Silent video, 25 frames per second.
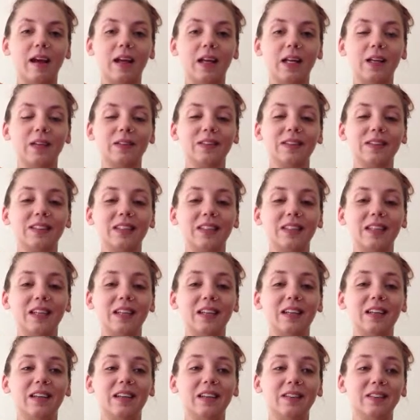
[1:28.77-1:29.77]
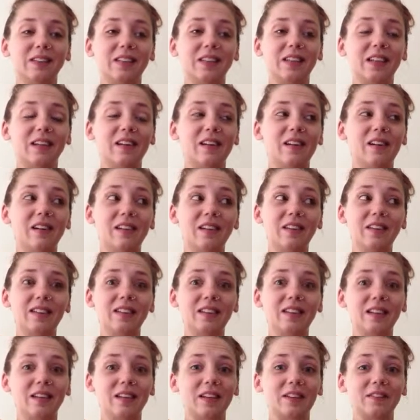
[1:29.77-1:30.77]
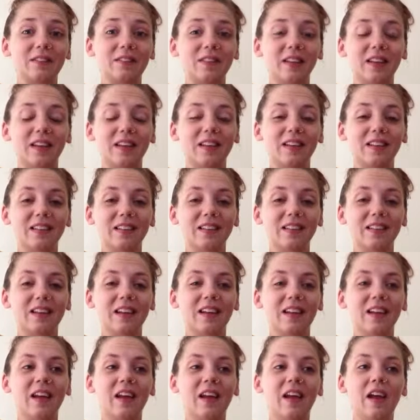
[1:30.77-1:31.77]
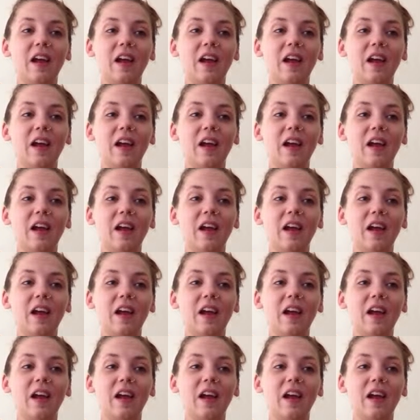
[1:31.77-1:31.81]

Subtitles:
and I was like, oh, that's not gonna fit, is it?